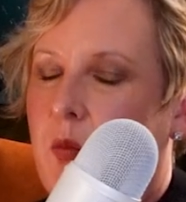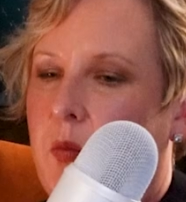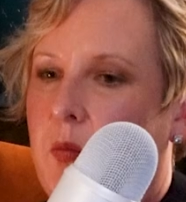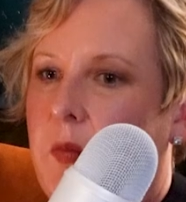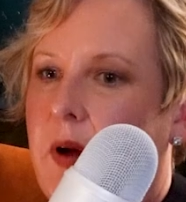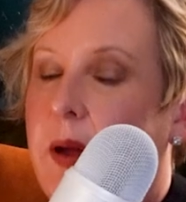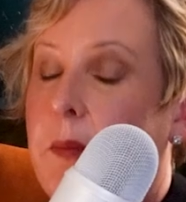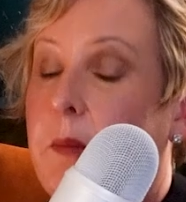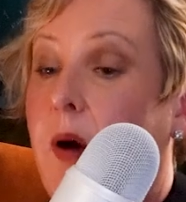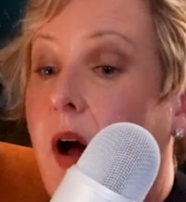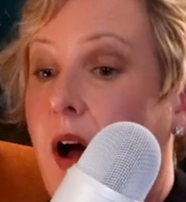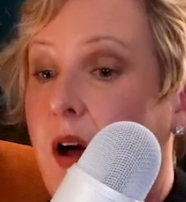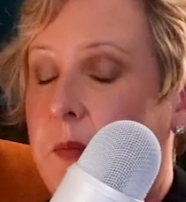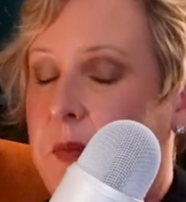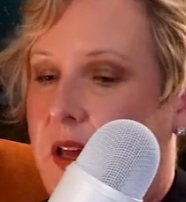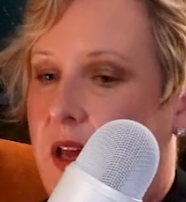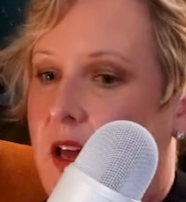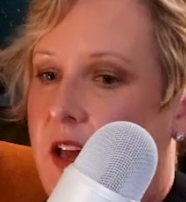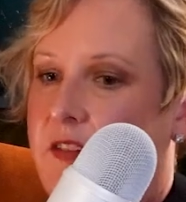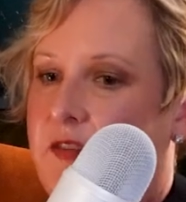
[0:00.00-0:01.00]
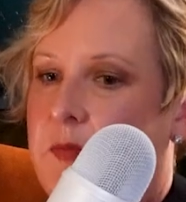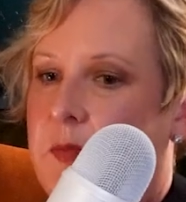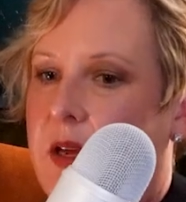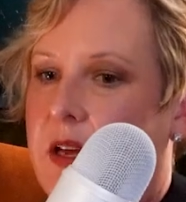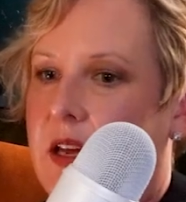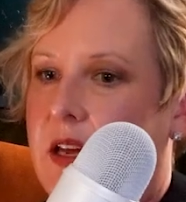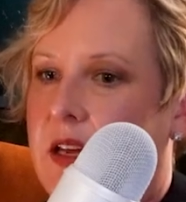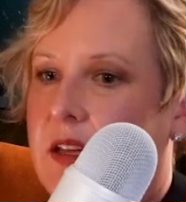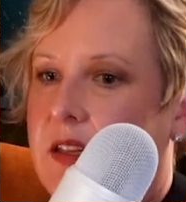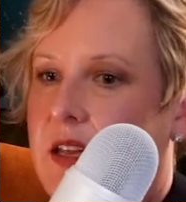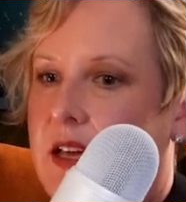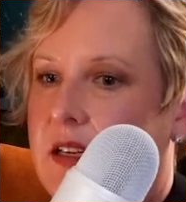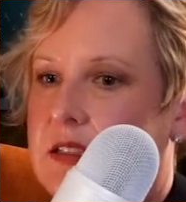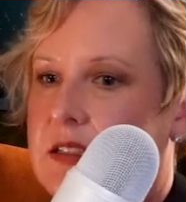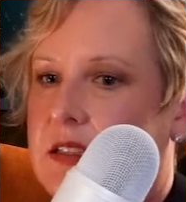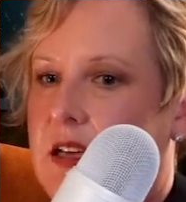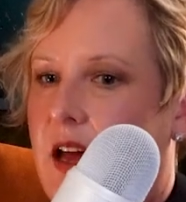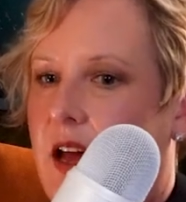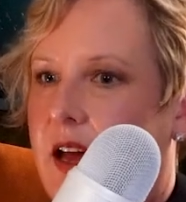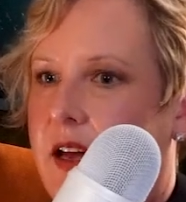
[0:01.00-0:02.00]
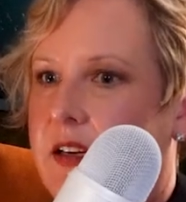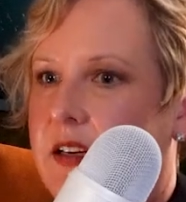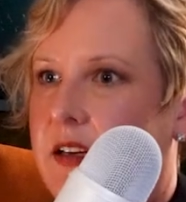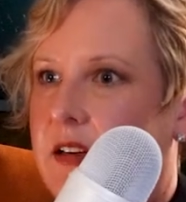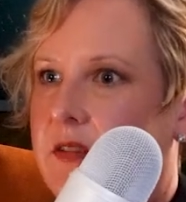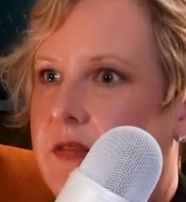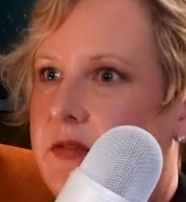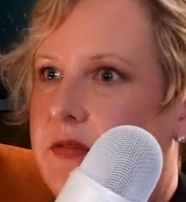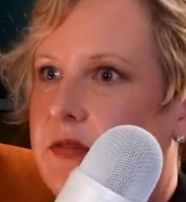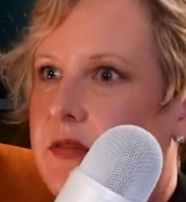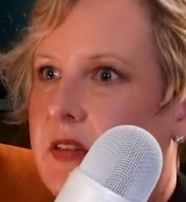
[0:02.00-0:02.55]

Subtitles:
my mom gave me that's kind of